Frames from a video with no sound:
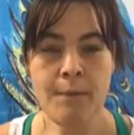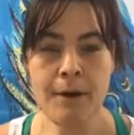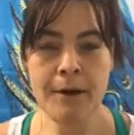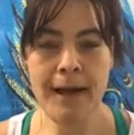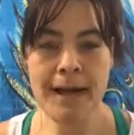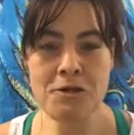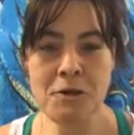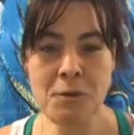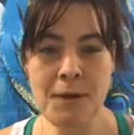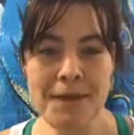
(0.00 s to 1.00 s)

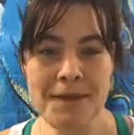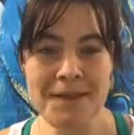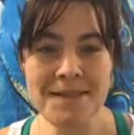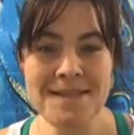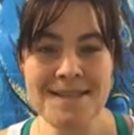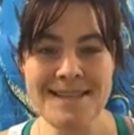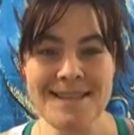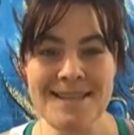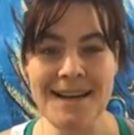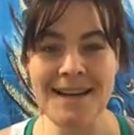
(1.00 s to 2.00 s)
bariatric weight loss
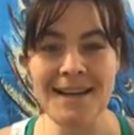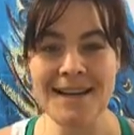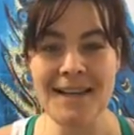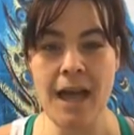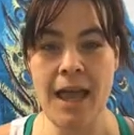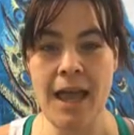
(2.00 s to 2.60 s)
is not